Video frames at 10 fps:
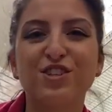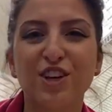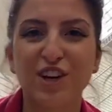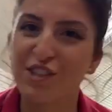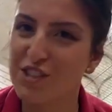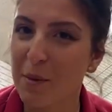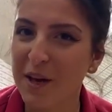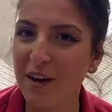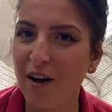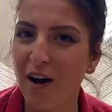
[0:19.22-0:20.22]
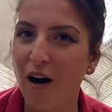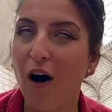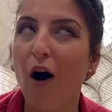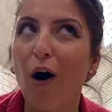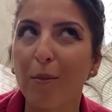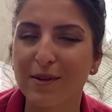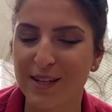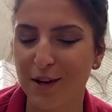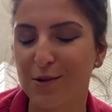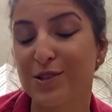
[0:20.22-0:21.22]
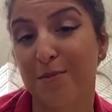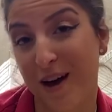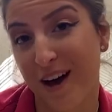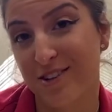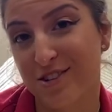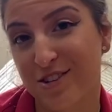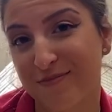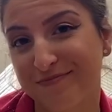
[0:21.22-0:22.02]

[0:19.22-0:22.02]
To your stomach, all potatoes are mashed.